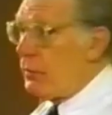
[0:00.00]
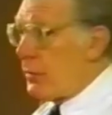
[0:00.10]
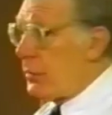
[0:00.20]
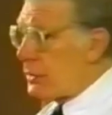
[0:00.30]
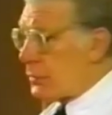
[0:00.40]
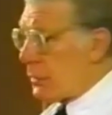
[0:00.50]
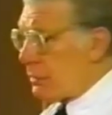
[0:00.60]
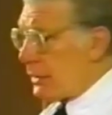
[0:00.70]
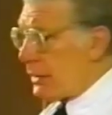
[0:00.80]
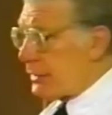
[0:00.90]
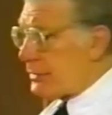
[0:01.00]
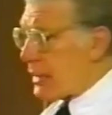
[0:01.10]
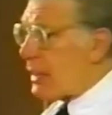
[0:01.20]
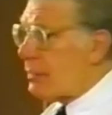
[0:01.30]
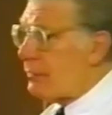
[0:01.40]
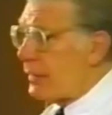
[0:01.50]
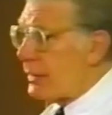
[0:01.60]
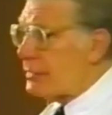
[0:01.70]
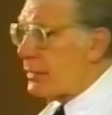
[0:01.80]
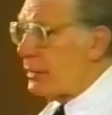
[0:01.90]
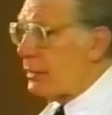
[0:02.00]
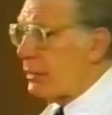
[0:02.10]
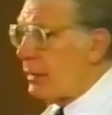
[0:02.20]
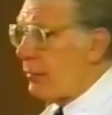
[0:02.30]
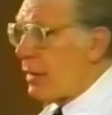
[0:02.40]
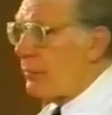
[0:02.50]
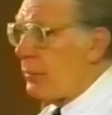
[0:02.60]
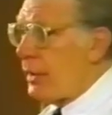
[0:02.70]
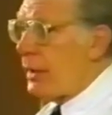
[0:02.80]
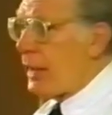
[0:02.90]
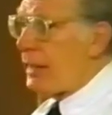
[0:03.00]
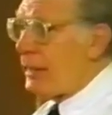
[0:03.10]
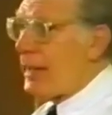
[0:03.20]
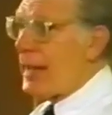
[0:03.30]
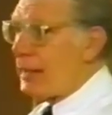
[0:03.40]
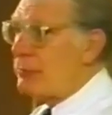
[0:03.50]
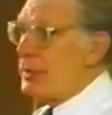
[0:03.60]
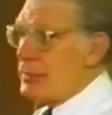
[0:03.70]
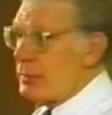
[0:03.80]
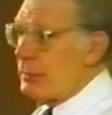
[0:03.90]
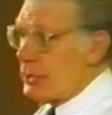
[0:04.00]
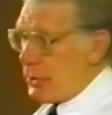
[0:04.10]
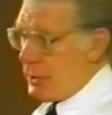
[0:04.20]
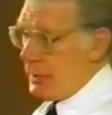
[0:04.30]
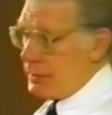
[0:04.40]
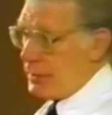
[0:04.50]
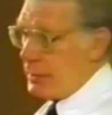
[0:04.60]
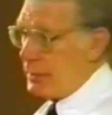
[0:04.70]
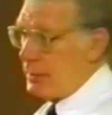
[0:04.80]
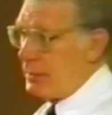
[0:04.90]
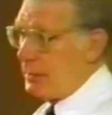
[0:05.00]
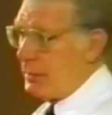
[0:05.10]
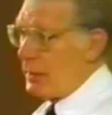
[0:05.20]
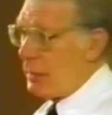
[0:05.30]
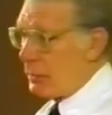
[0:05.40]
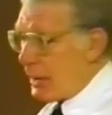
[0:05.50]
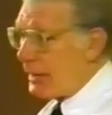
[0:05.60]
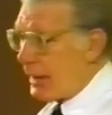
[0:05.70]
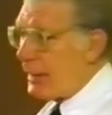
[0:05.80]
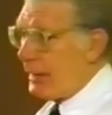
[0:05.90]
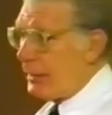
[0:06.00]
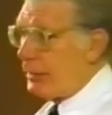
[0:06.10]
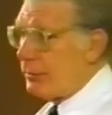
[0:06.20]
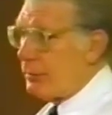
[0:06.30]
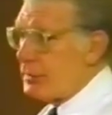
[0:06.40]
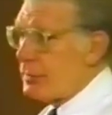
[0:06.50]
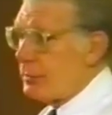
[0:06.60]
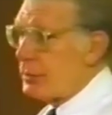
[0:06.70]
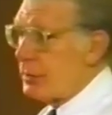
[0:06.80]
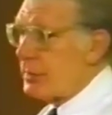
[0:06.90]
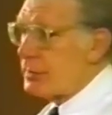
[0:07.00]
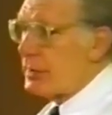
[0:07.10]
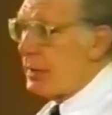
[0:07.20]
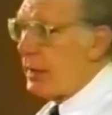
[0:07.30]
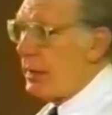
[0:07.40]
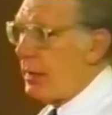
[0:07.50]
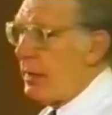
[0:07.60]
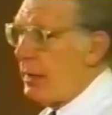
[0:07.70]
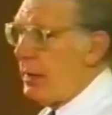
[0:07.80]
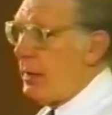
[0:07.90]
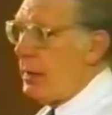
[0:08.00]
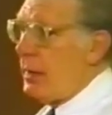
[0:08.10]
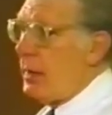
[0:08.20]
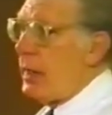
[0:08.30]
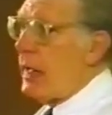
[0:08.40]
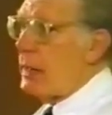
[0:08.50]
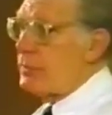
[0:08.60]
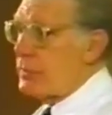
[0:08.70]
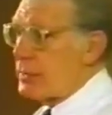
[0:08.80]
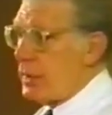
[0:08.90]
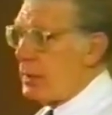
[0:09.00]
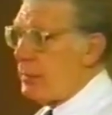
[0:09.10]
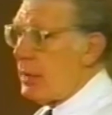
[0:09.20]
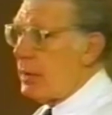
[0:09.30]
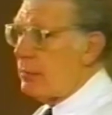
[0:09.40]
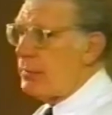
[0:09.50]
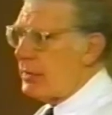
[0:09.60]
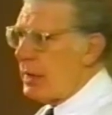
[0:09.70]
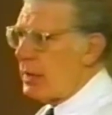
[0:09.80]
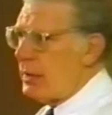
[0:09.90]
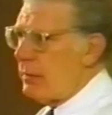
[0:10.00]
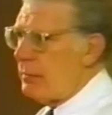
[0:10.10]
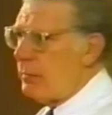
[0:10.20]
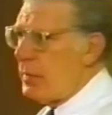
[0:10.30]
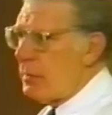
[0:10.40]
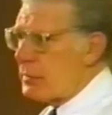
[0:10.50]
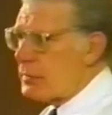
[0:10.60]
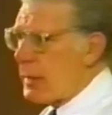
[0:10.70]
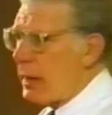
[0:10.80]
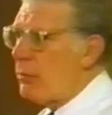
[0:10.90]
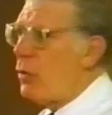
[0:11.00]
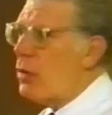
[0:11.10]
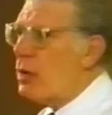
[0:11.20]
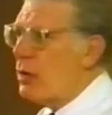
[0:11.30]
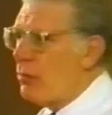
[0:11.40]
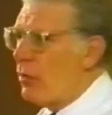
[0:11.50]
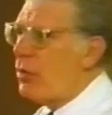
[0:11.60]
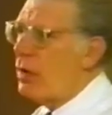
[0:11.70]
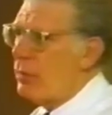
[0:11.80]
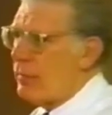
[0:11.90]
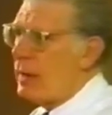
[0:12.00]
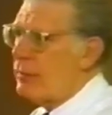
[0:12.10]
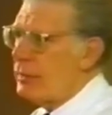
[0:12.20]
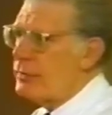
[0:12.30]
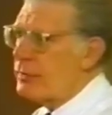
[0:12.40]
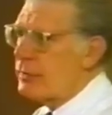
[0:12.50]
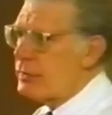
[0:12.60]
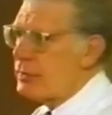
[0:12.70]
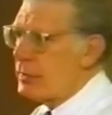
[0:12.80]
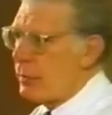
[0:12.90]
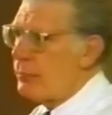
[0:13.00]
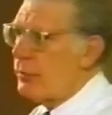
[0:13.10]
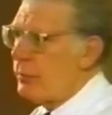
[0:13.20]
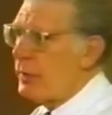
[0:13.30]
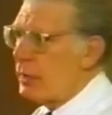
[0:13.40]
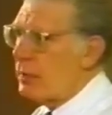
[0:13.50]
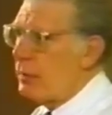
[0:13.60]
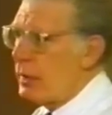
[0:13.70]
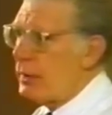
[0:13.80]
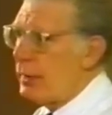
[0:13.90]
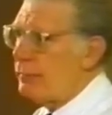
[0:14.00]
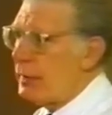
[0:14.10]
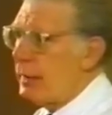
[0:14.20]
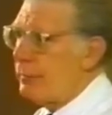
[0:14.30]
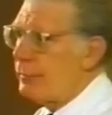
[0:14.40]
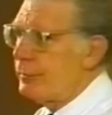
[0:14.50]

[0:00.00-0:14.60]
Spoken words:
for which we're willing to sacrifice standard of living if we get it at a reasonable cost. And we're not getting it at a reasonable cost today. As we start to become productive, we will spend more and more of our resources in improving the quality of life.